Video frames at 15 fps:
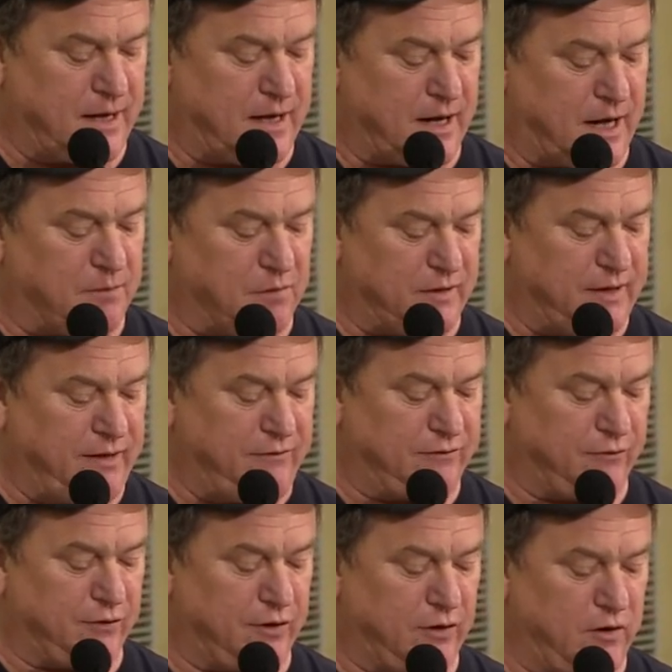I believed
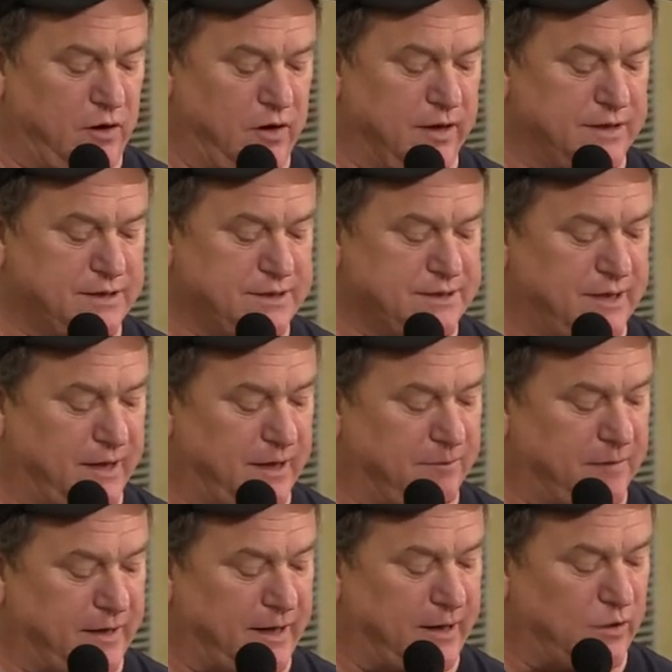for the longest
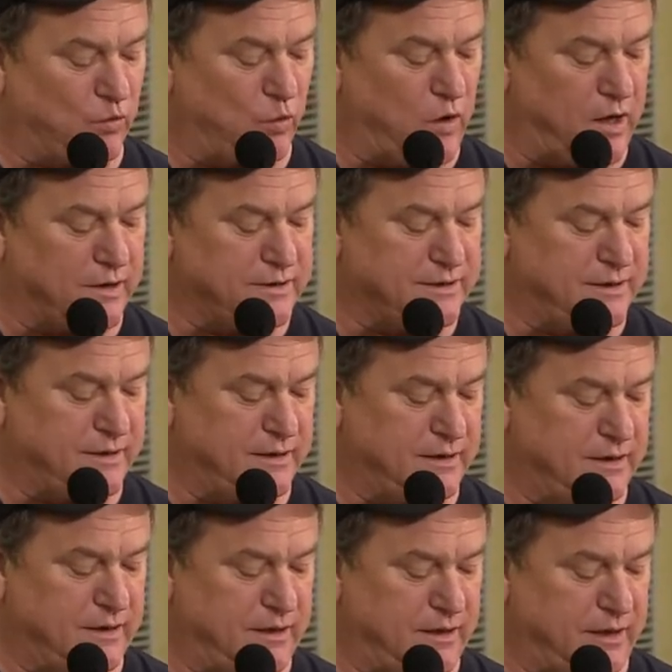time that I had walked
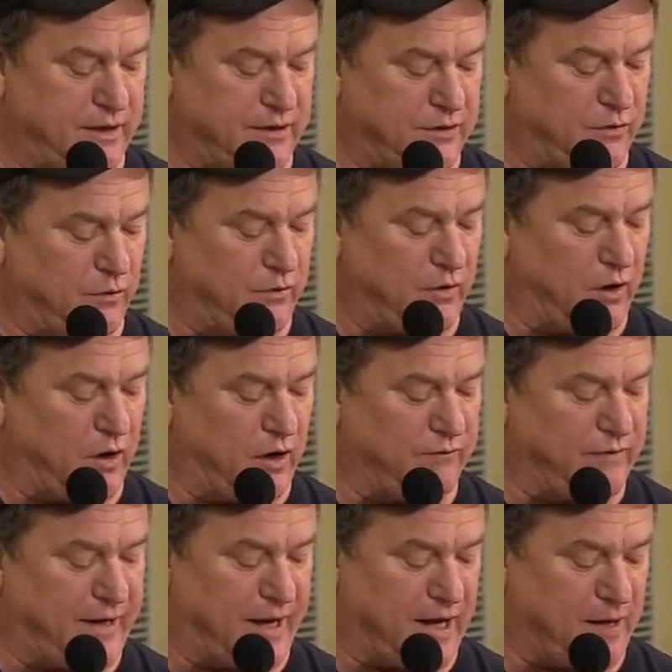into an
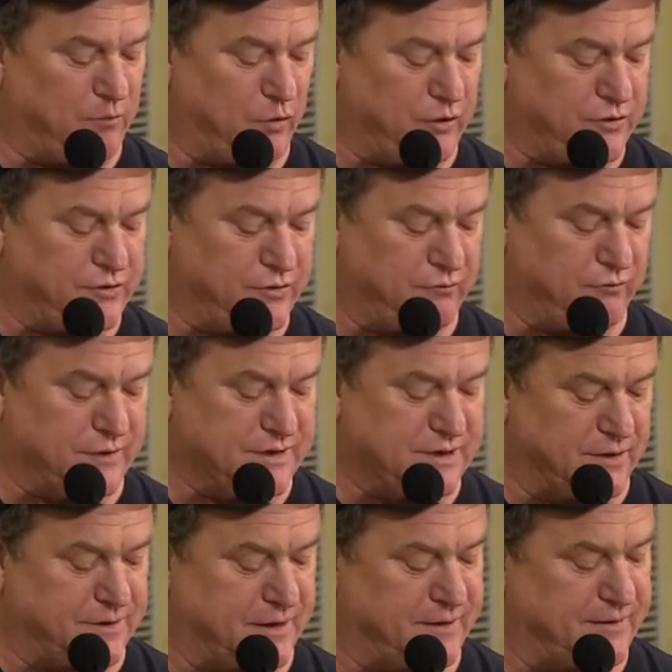Arvin ambush,
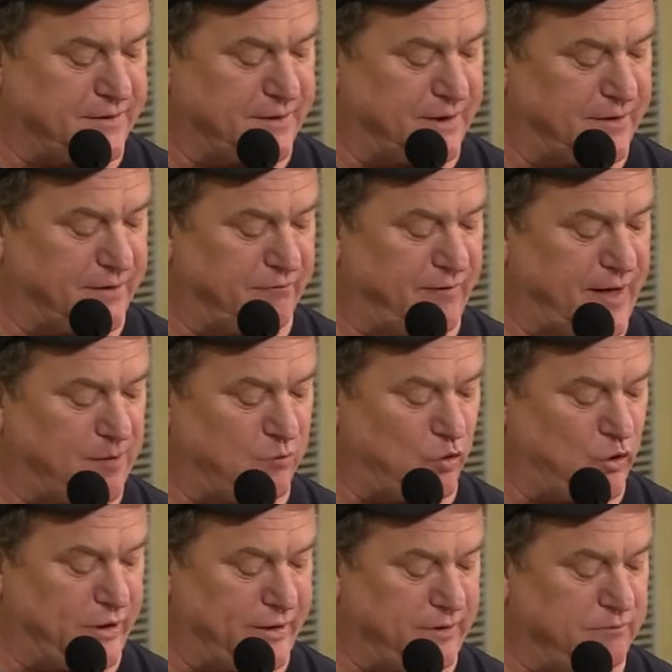resulting in the death of that
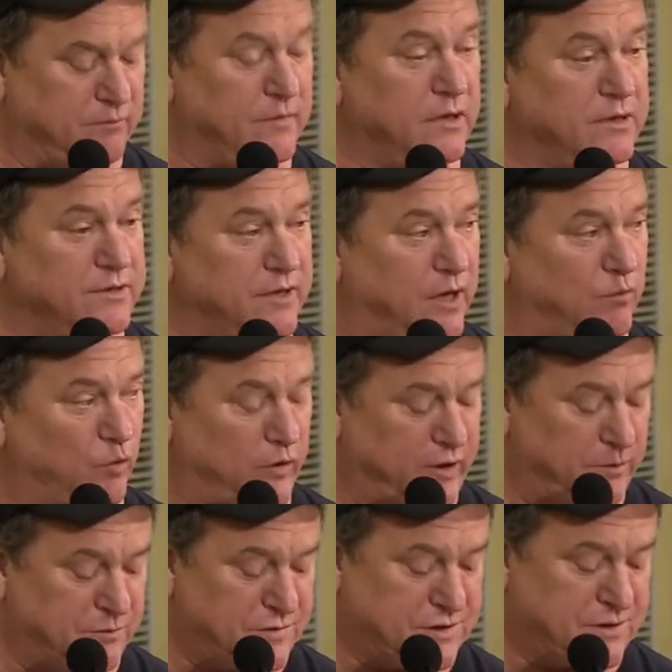Marine, Tom
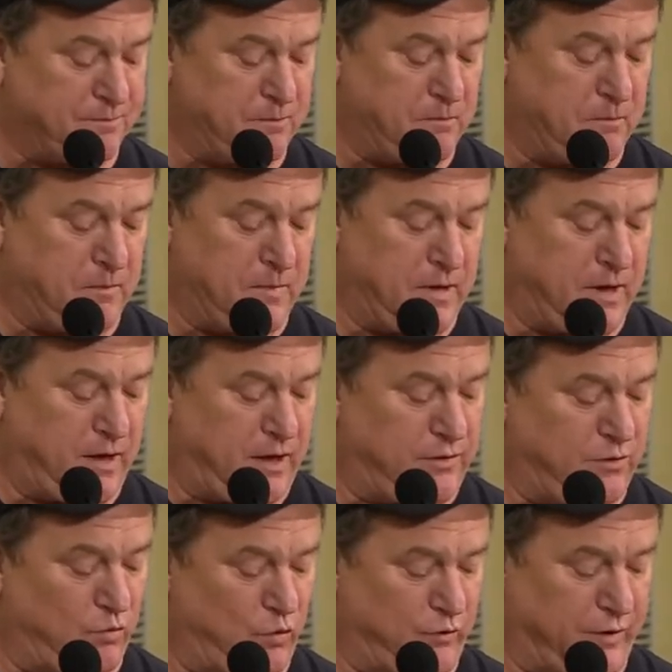Williams, and
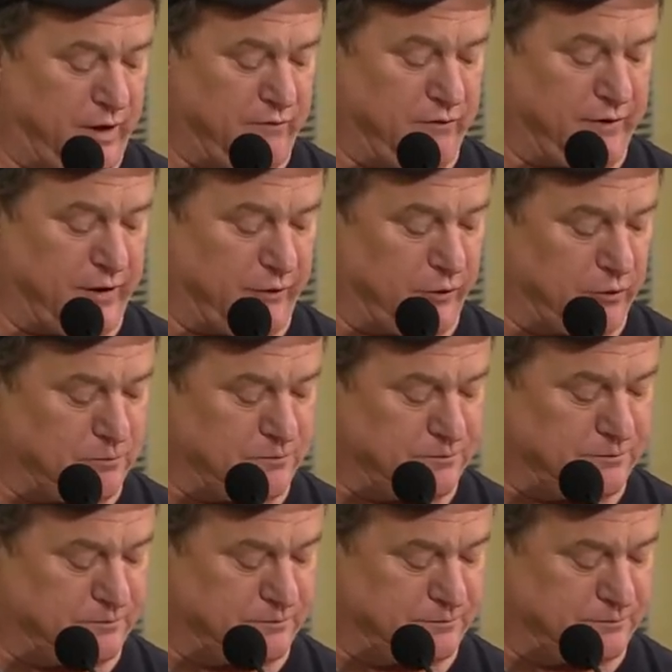the wounding of another.
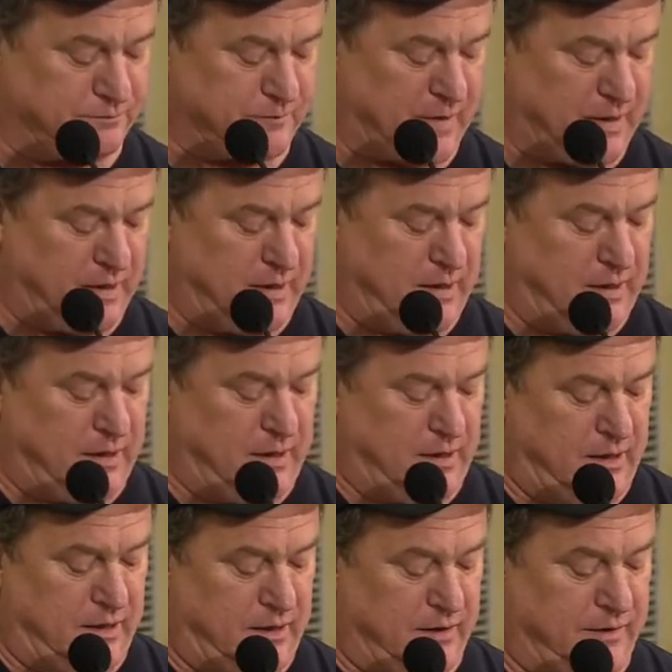
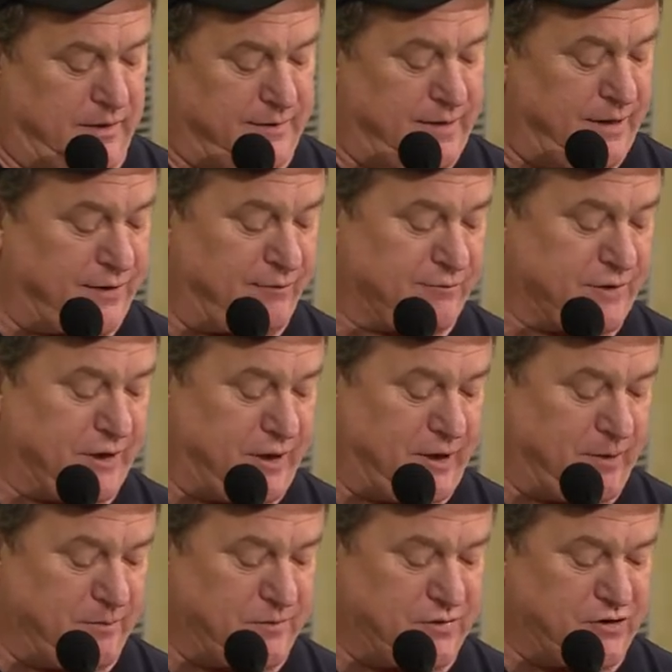The death of
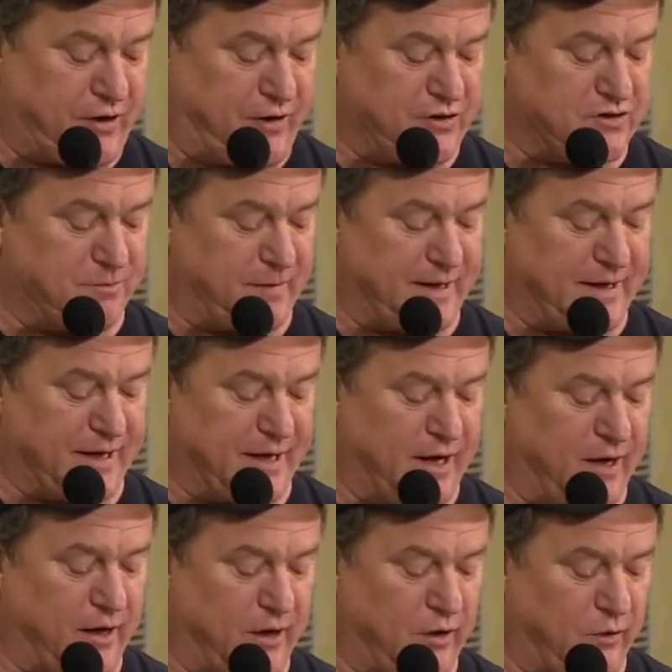Tom changed my
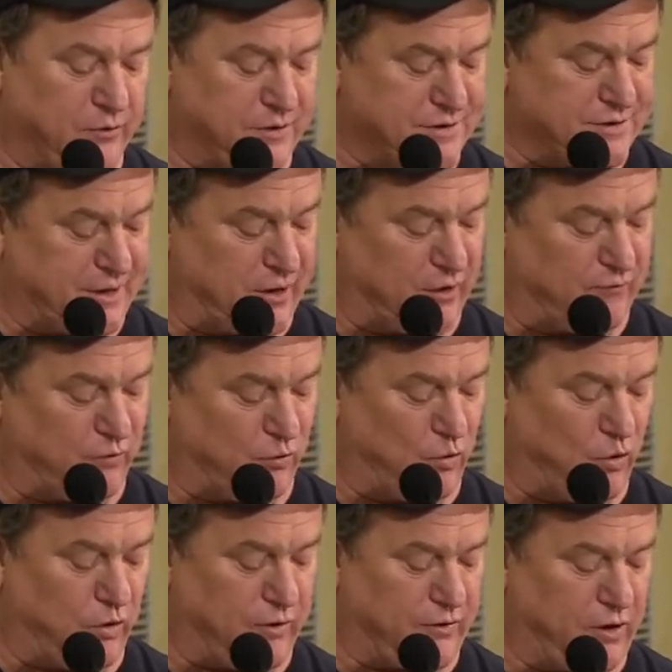gung-ho desire for
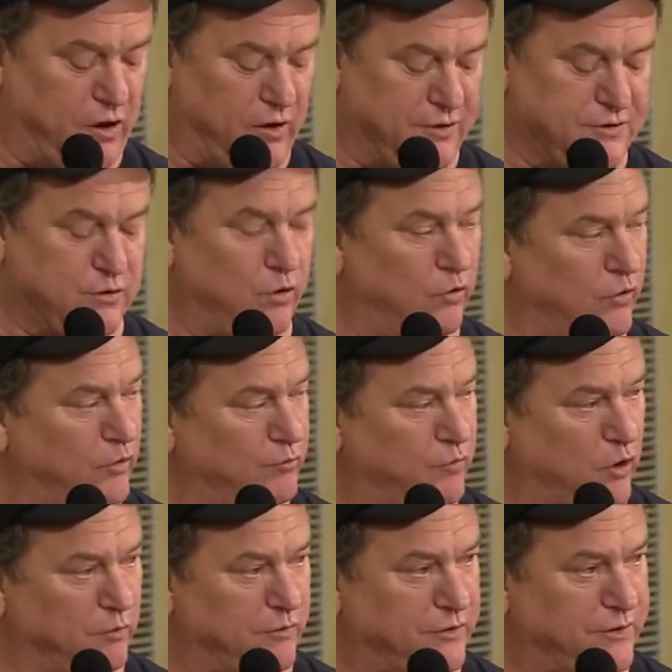war and all its horrid
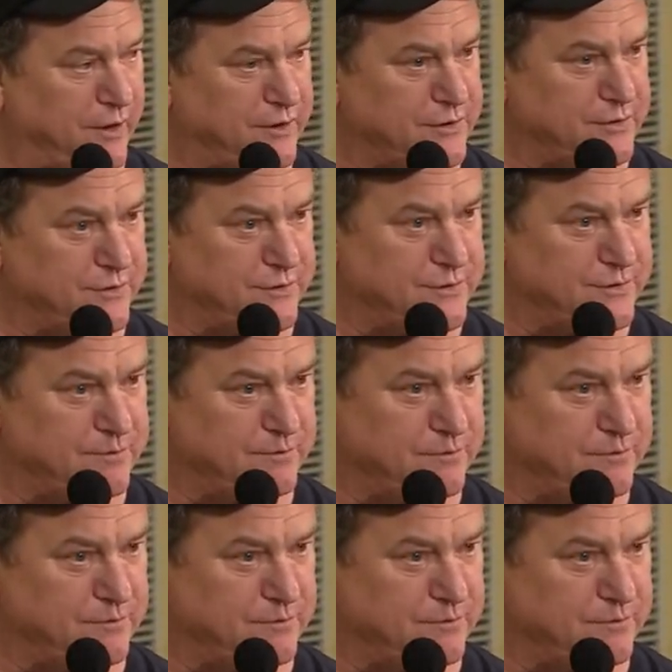permutations.